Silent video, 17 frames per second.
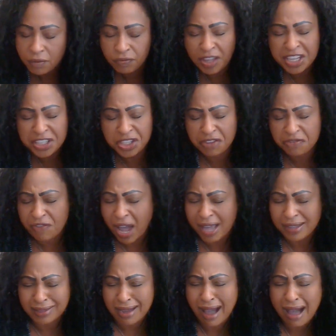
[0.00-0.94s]
Thank you,
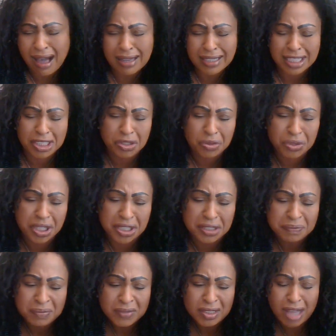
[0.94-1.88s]
Father.
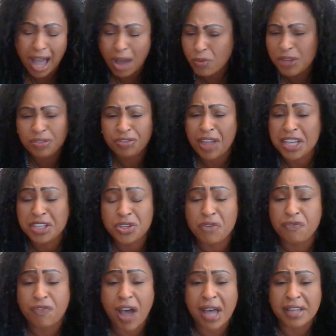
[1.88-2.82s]
Hallelujah. God, we thank
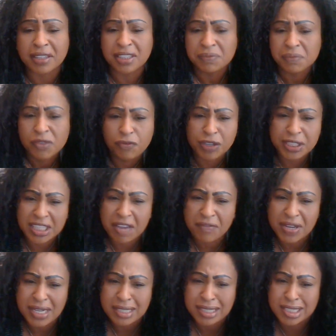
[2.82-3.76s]
you, Father, for
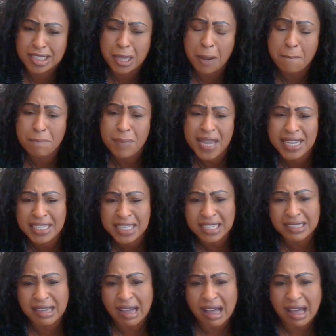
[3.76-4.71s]
giving us
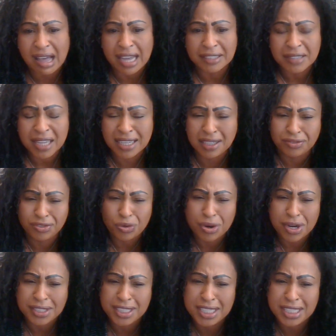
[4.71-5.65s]
dominion, God, and
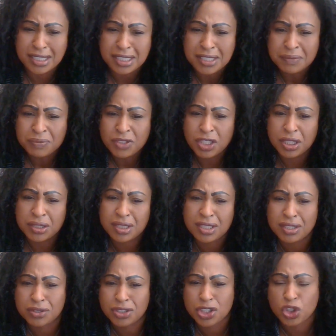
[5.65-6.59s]
authority to, to,
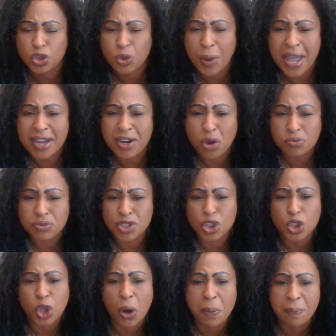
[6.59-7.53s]
to, to tread on
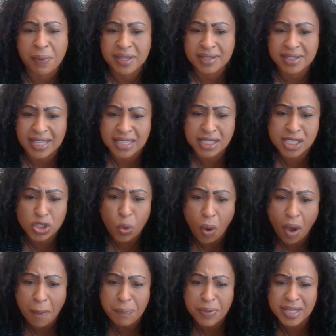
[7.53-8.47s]
serpents and
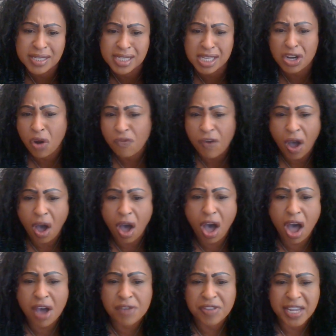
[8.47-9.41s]
scorpions and over
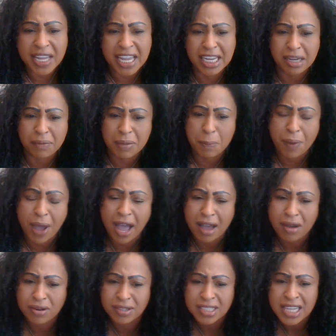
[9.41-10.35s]
all the enemy
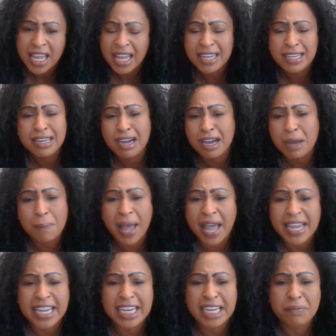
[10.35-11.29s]
power, and none by
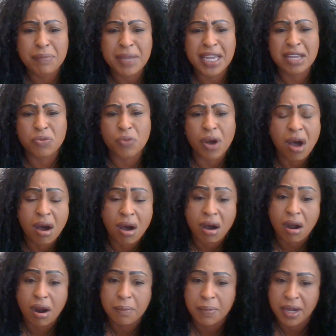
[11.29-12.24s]
any means will
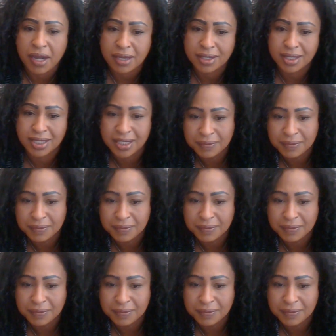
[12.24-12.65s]
harm us.